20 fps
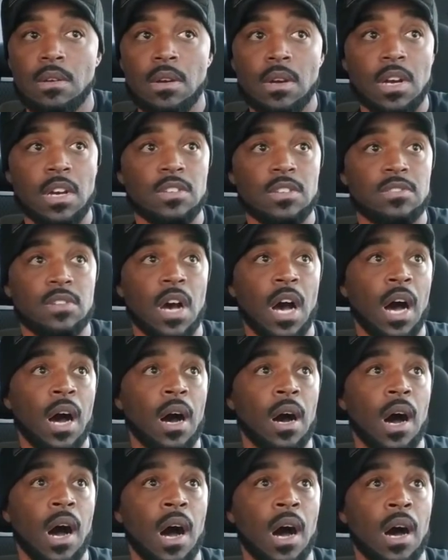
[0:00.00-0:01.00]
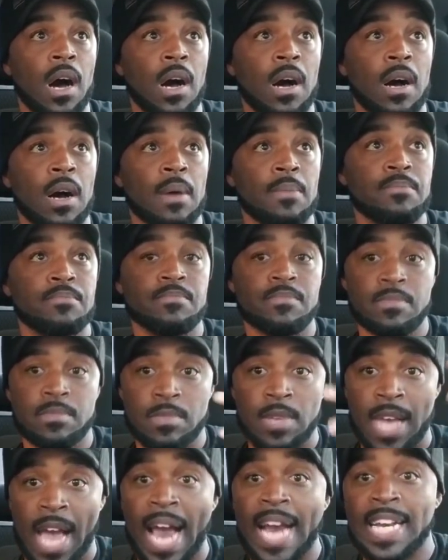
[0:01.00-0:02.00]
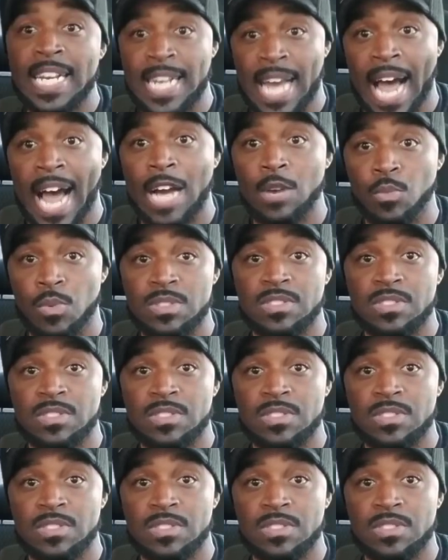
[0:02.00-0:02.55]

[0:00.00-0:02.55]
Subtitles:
Because 89